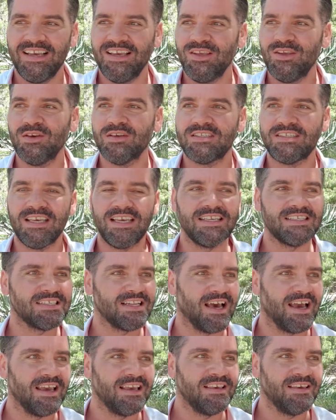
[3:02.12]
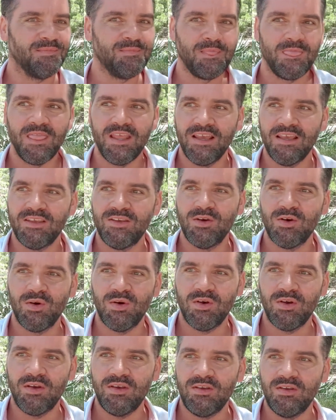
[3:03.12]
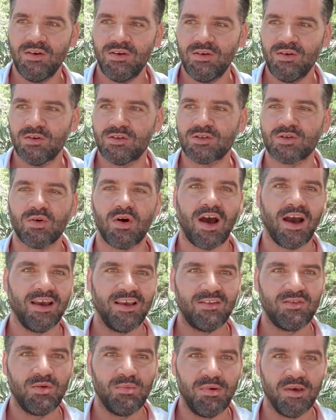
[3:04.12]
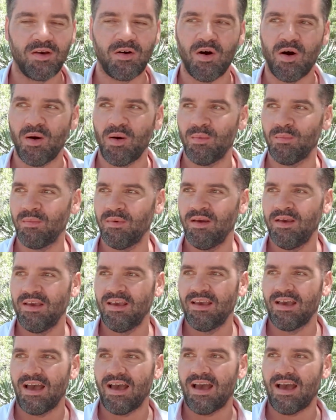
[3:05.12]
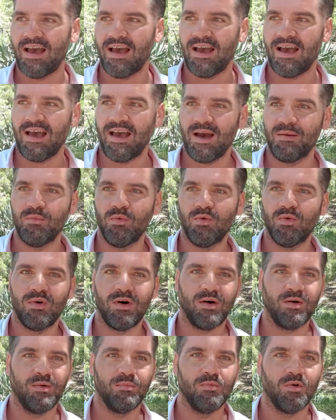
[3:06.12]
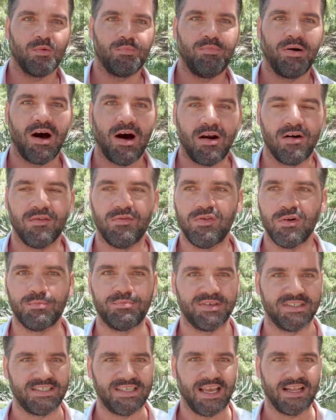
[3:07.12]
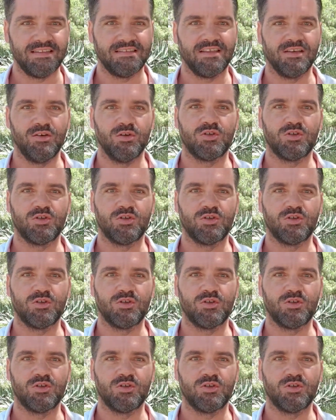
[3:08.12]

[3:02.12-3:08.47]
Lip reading: You see, it's like you try to become a more powerful presenter.